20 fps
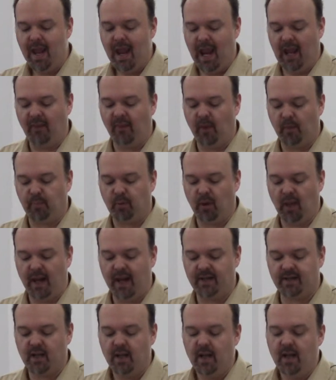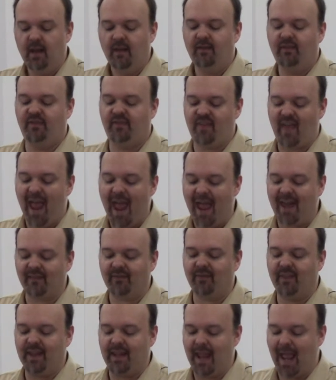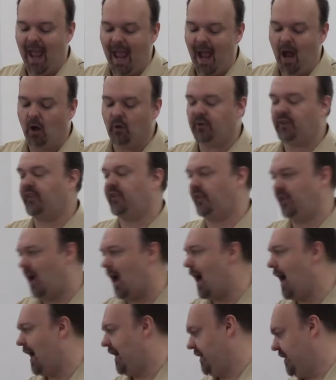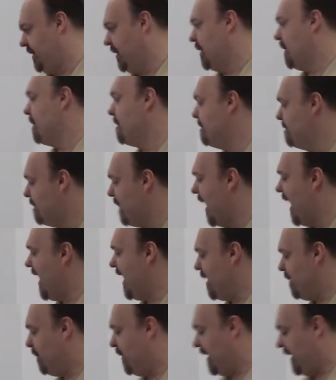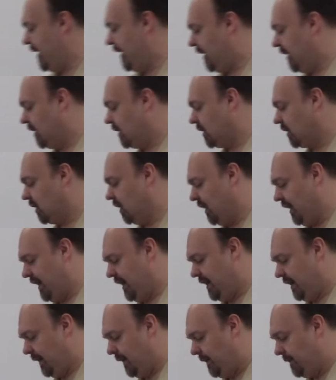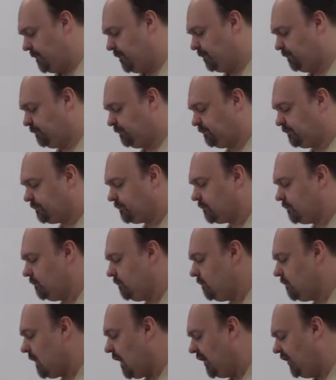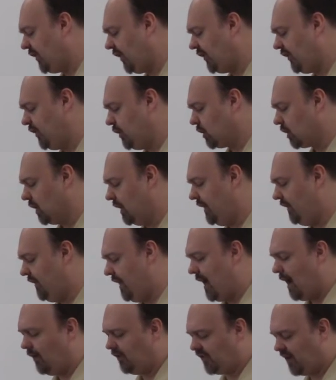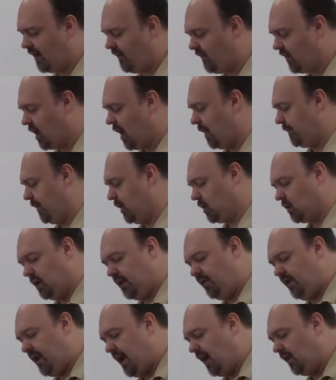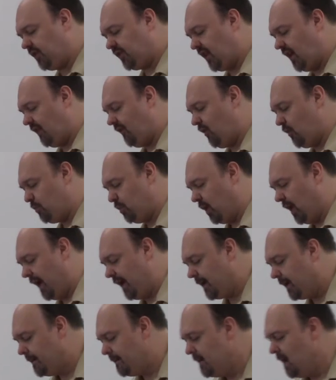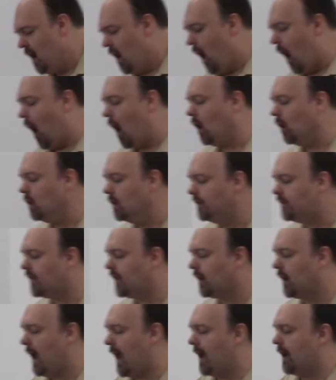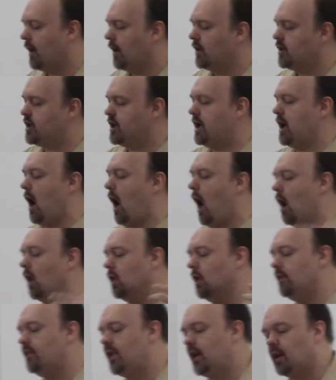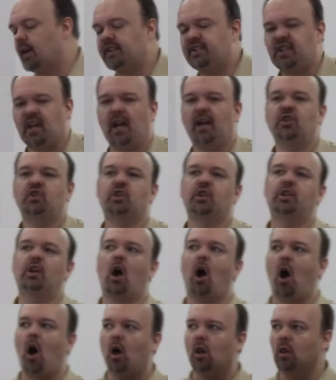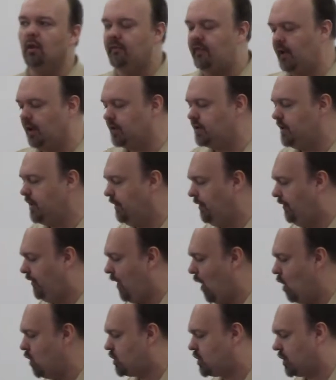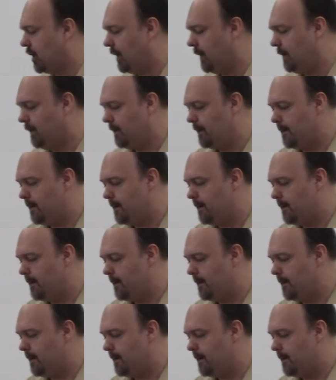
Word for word: and the plate that the outside may be clean. He says, You clean the outside of the cup, you clean the outside of the plate. All of their energy, all of their attention, all of their devotion